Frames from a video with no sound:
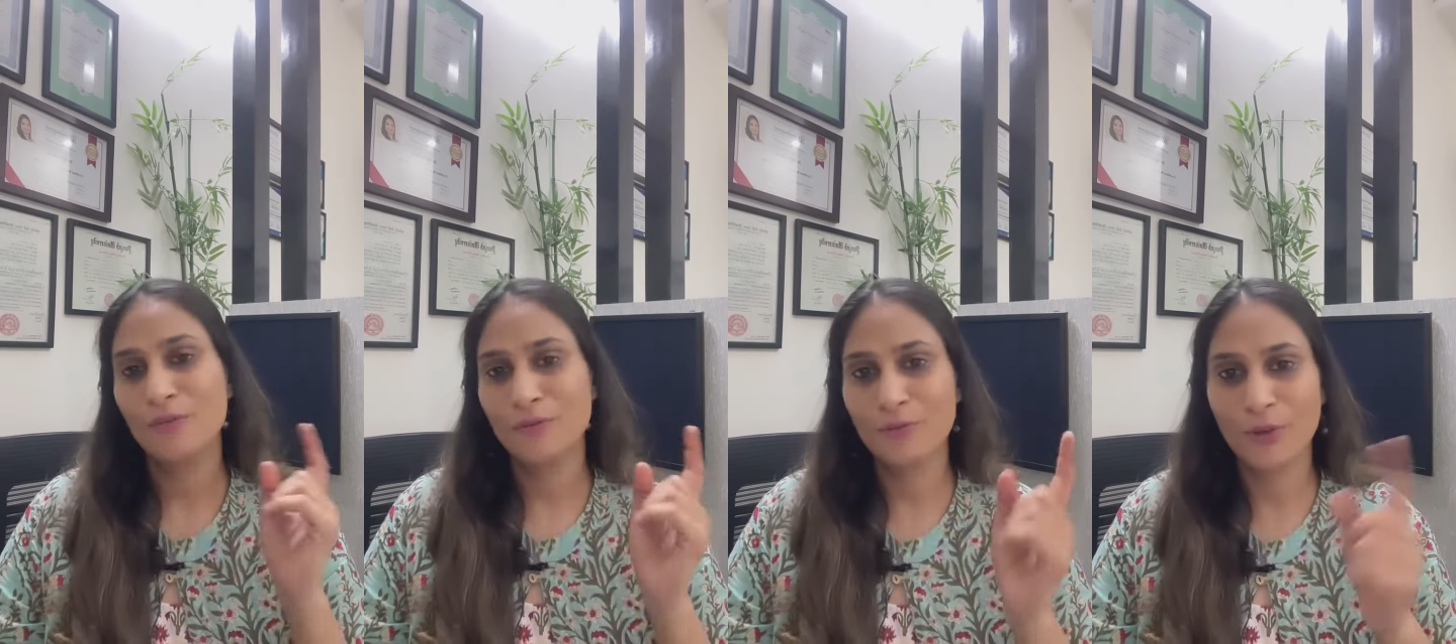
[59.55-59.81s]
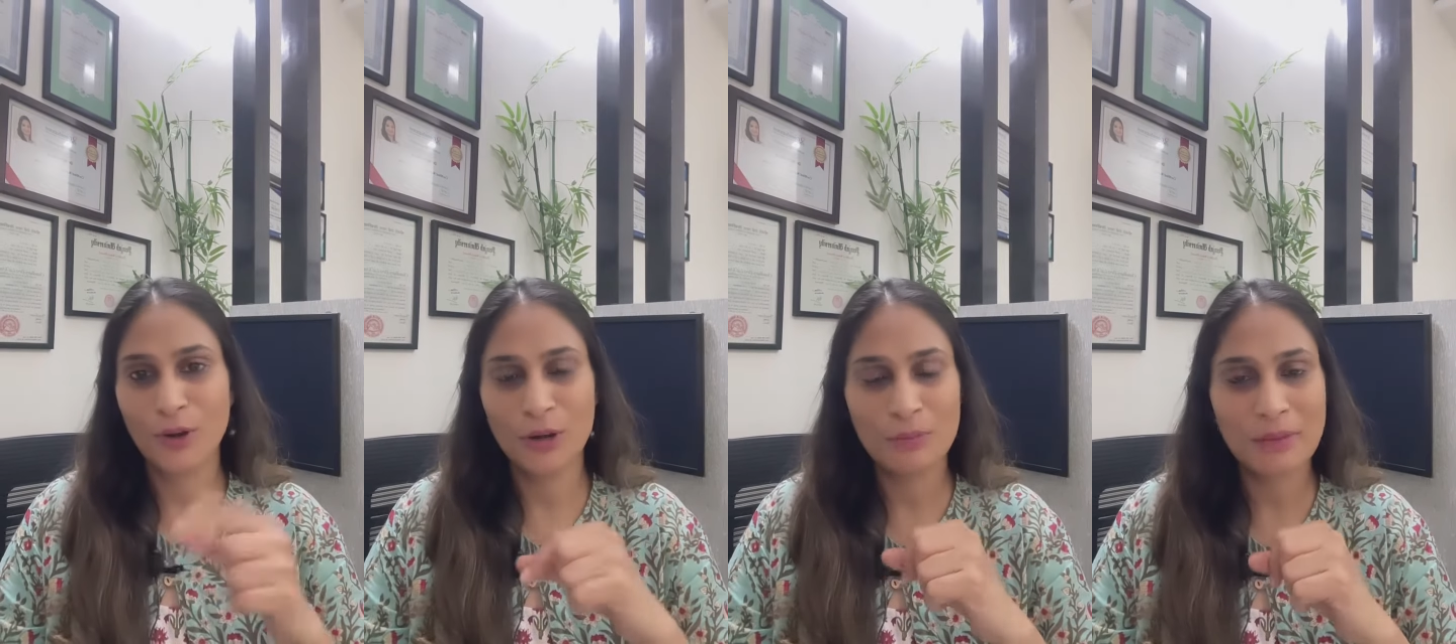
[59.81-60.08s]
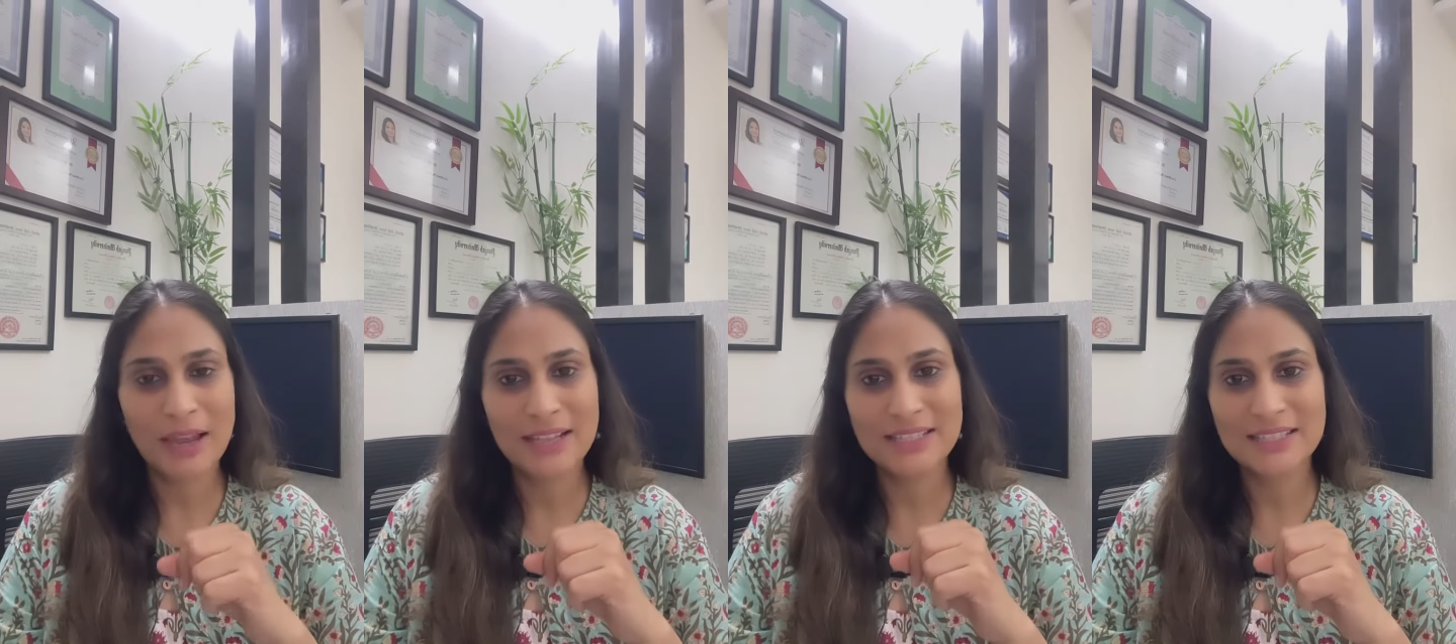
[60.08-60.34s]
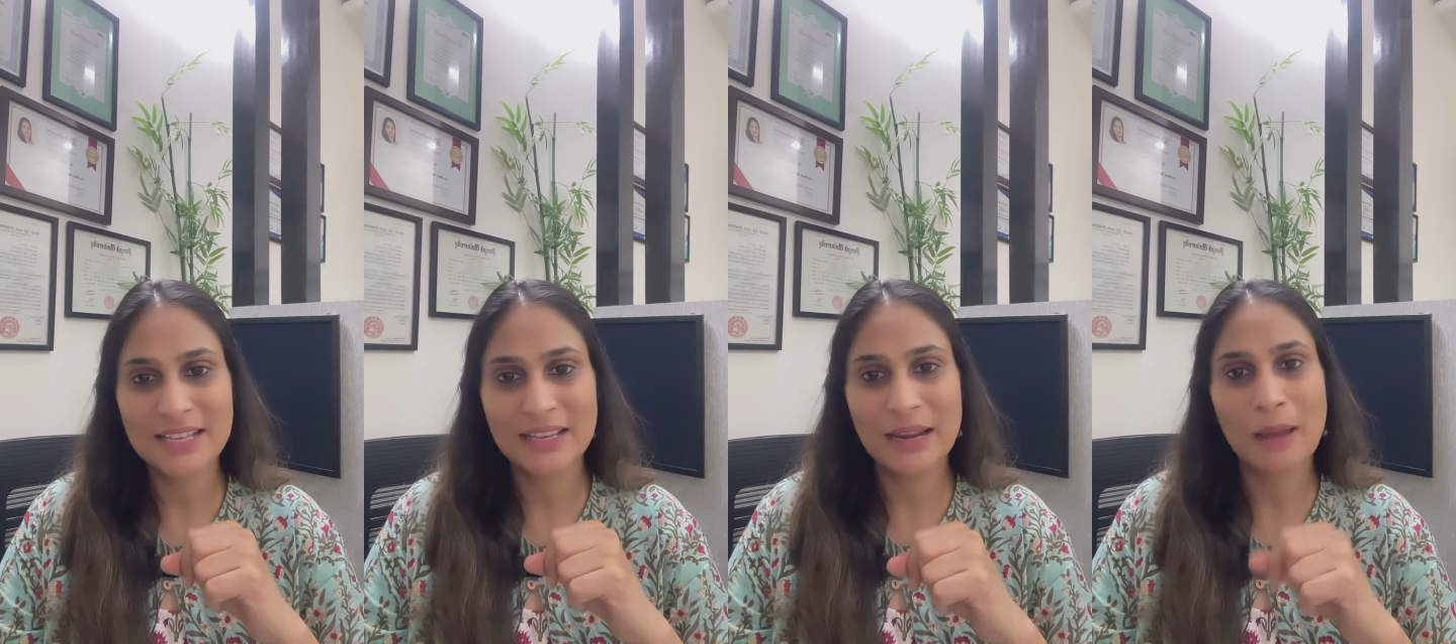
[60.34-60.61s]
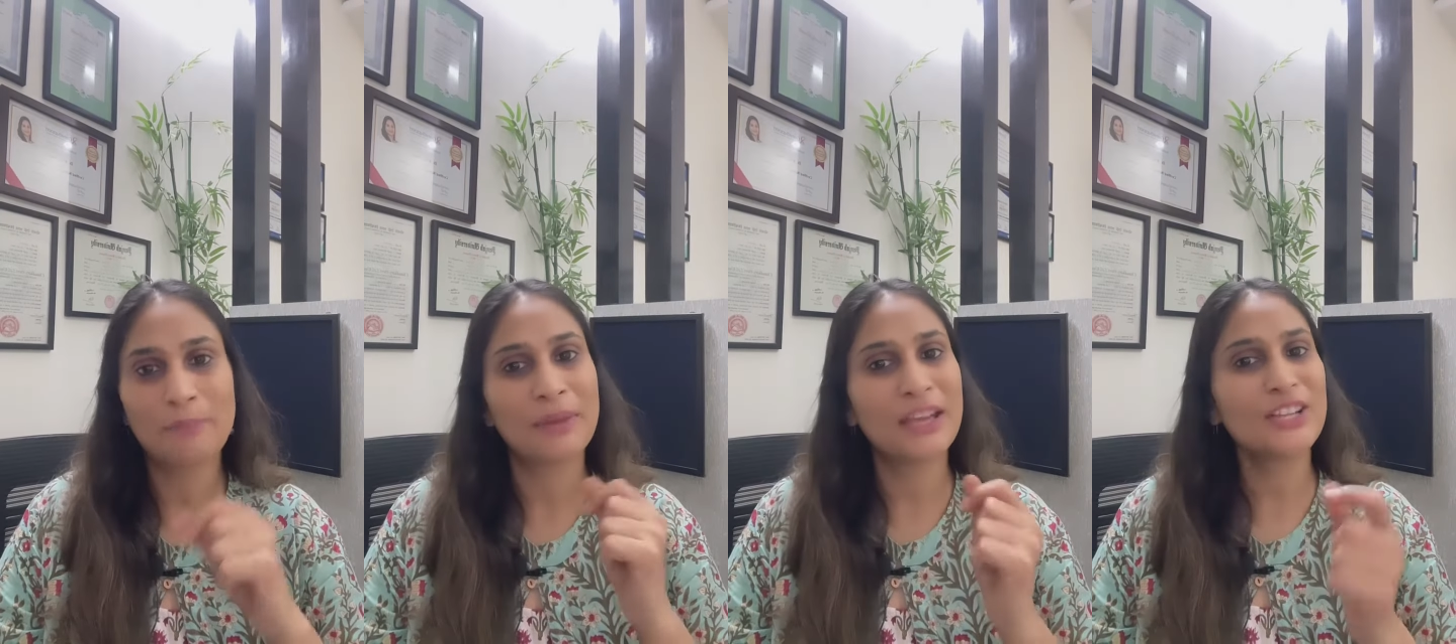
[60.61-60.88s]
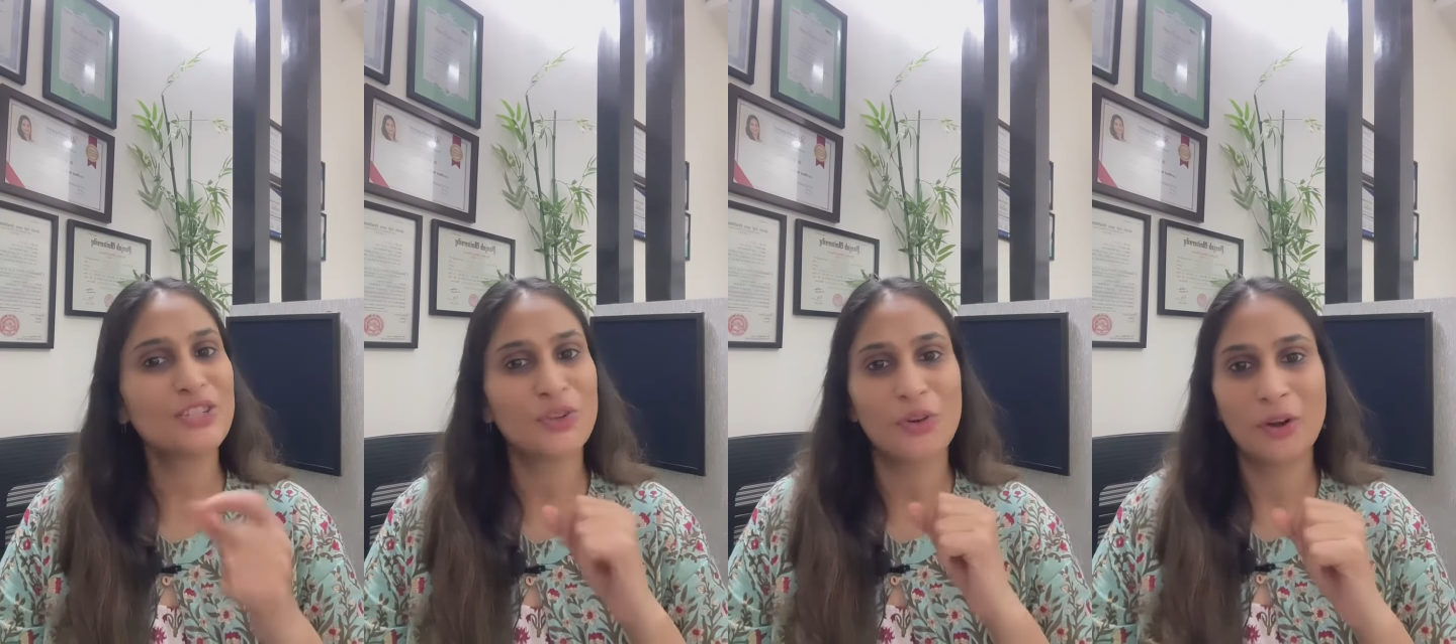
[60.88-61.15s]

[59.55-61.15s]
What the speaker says: follow my Instagram page